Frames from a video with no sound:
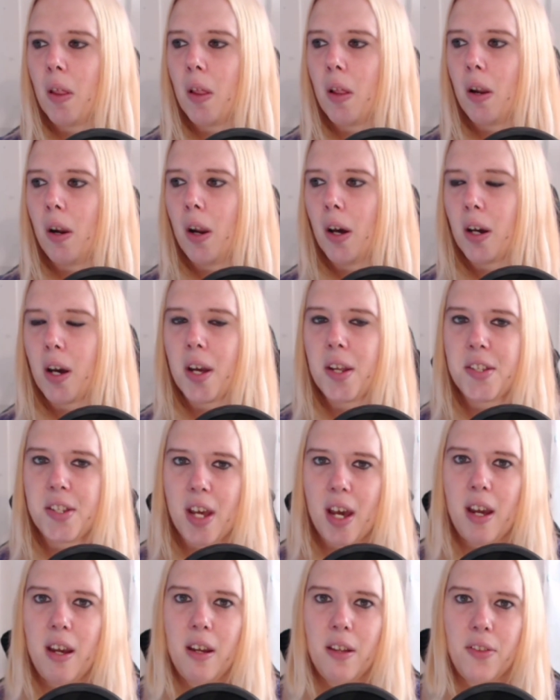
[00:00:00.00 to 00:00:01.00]
Like I
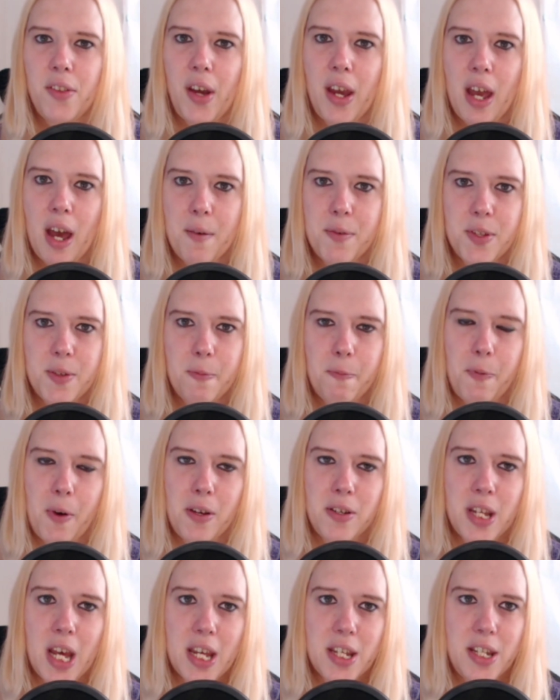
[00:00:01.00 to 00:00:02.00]
say, they have some
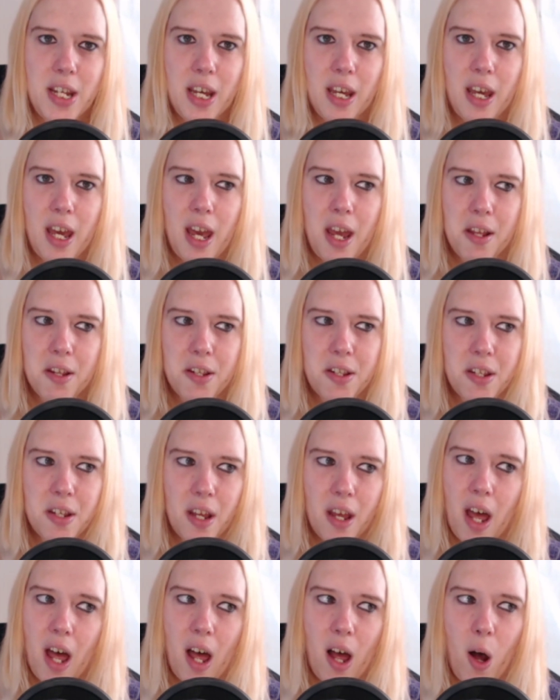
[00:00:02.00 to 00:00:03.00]
fantastic kits.
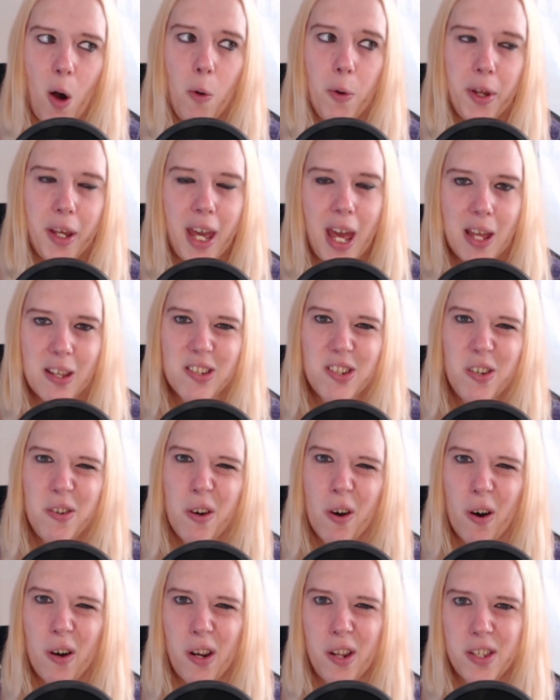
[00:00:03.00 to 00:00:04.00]
Older kits do
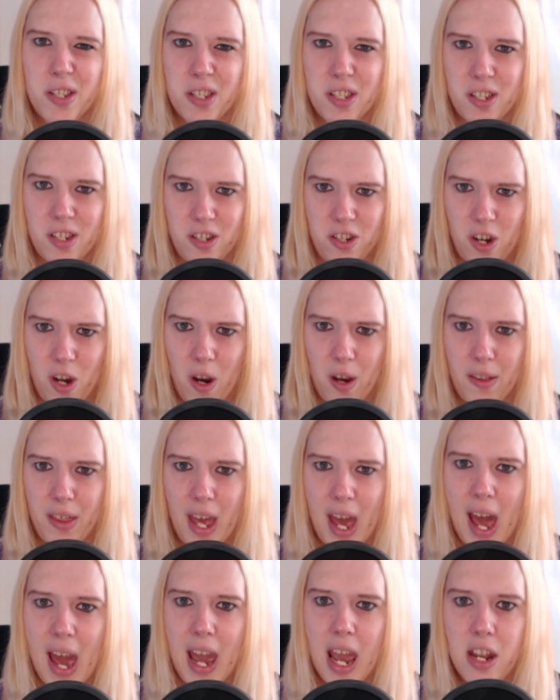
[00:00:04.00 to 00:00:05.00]
kind of show
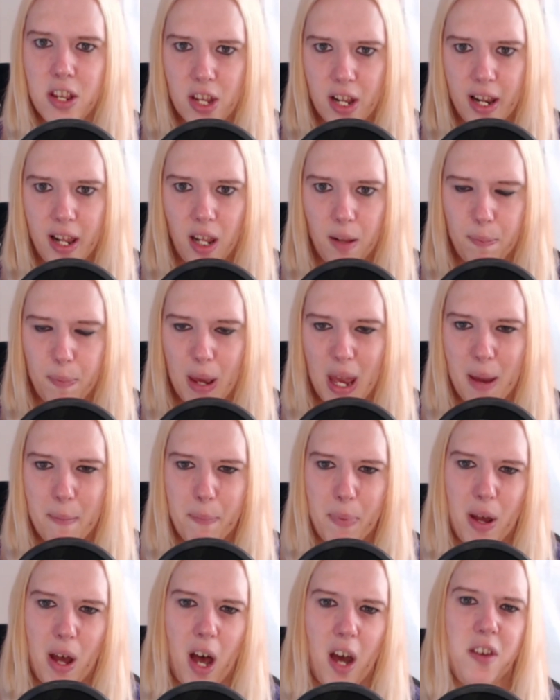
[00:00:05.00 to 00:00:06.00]
their age a little
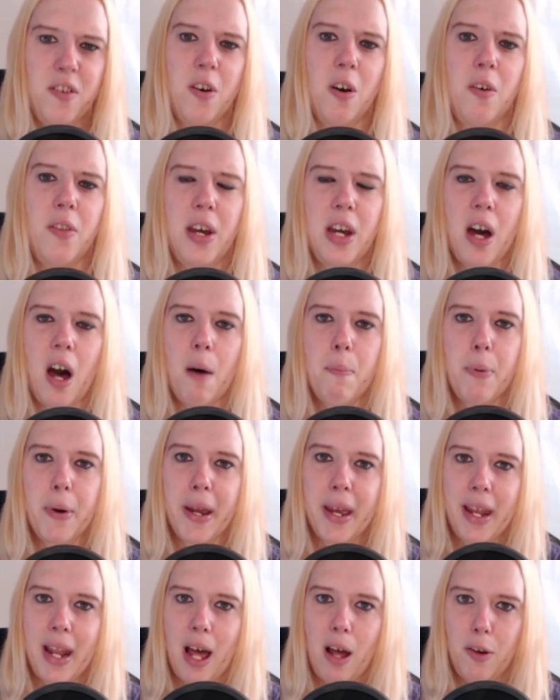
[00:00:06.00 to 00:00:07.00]
bit, but I know they are
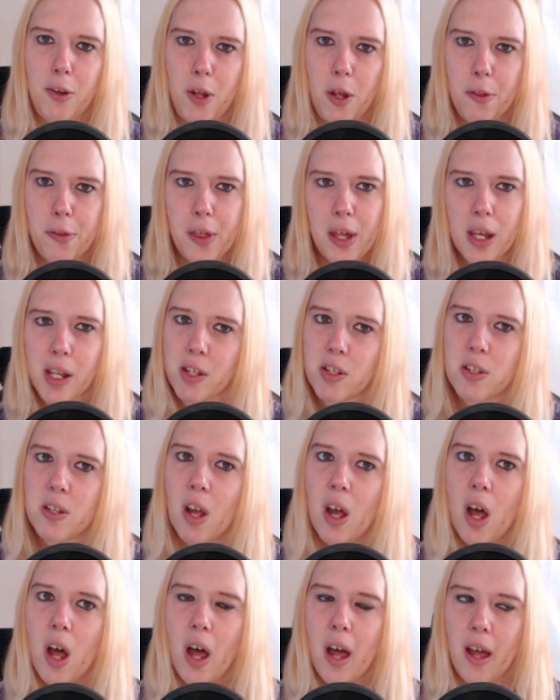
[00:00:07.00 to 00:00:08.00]
bringing out new things
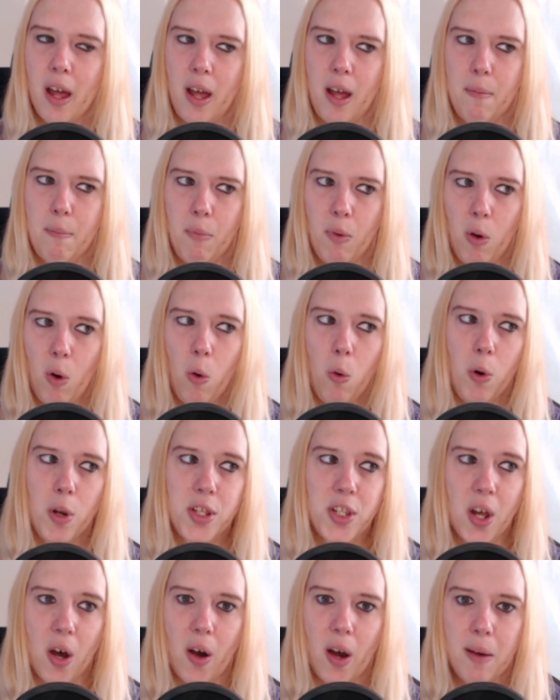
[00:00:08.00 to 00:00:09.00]
all the
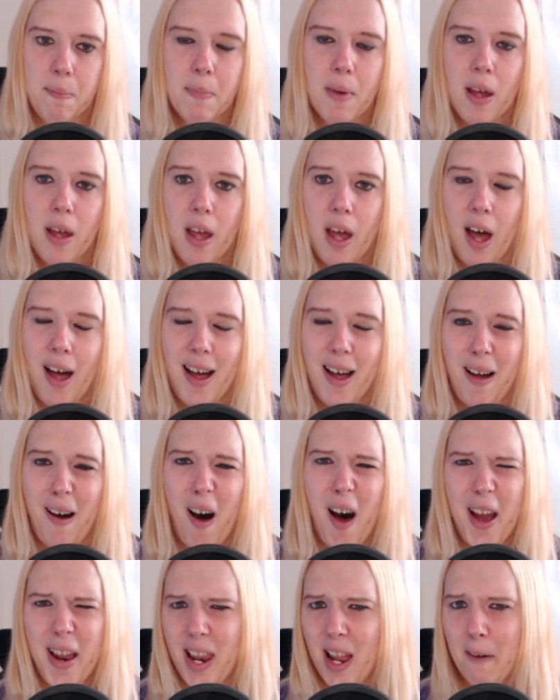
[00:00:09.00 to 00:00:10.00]
time.
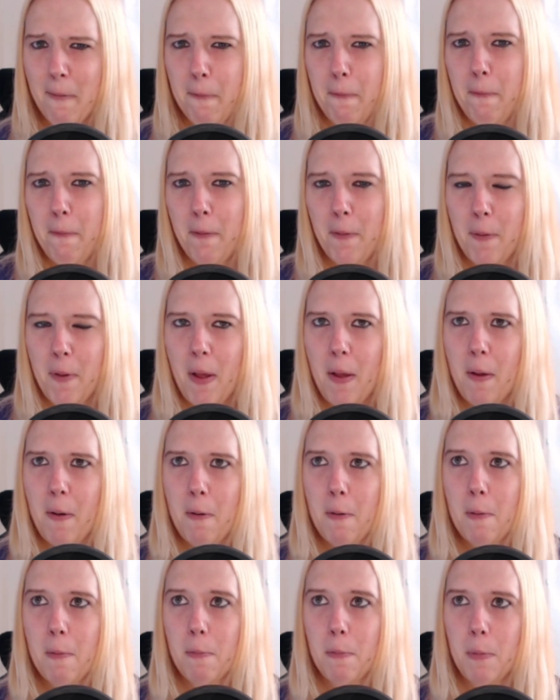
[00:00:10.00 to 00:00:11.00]
I love
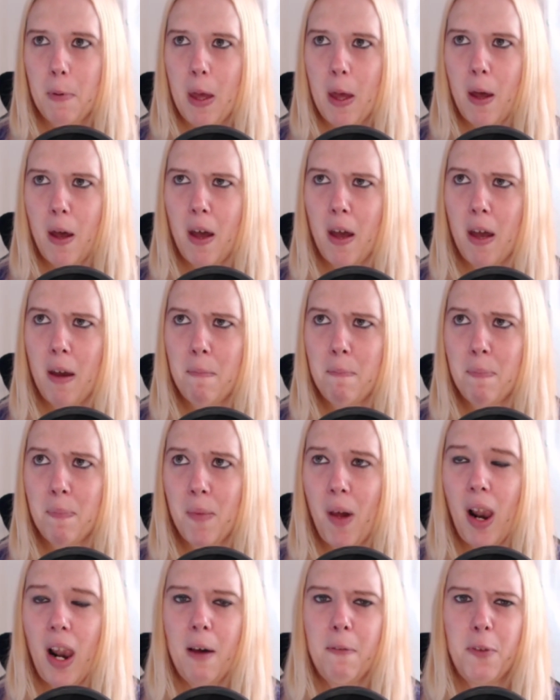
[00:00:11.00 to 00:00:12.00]

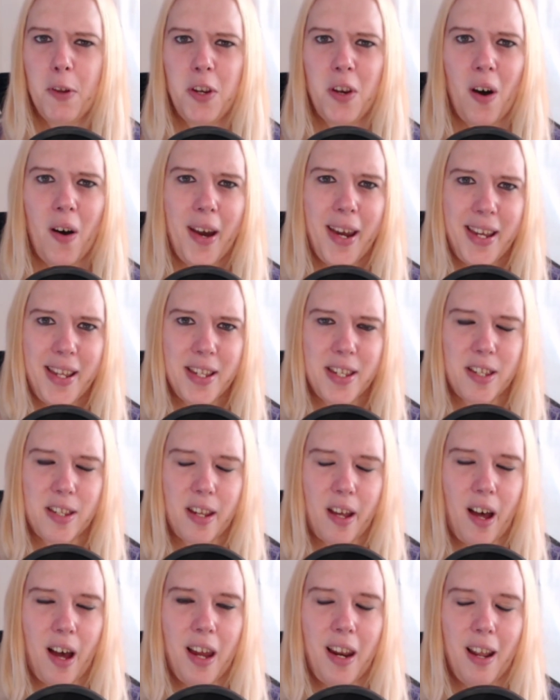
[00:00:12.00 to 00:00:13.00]
the
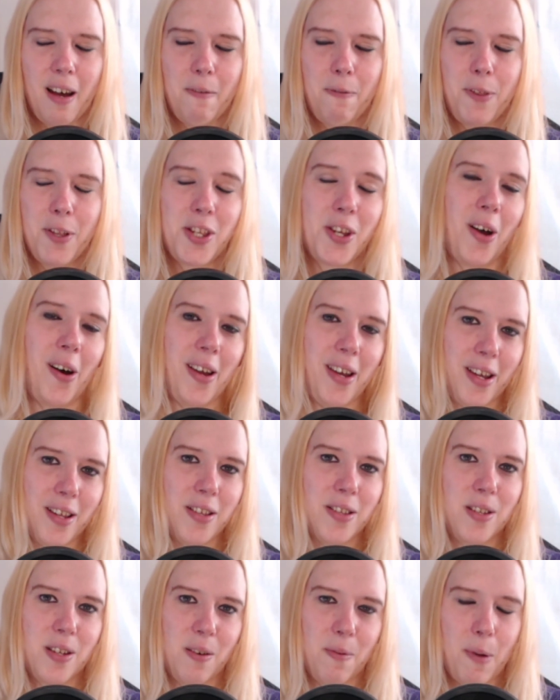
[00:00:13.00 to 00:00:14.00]
Knights. I love the
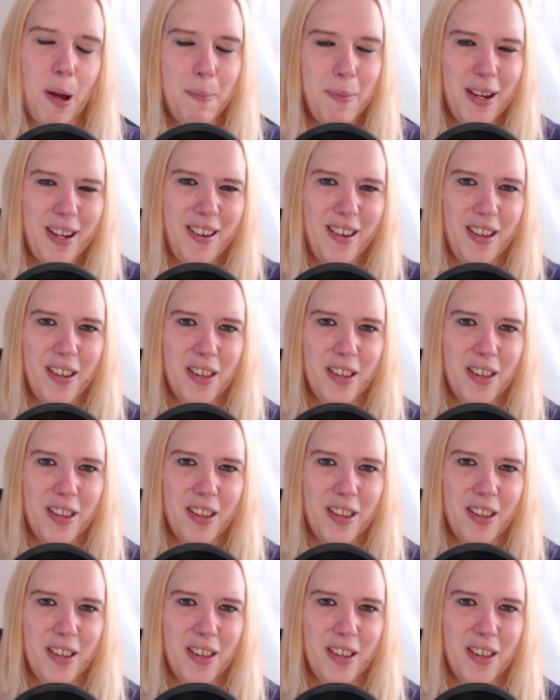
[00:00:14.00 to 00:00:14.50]
Titans. I mean,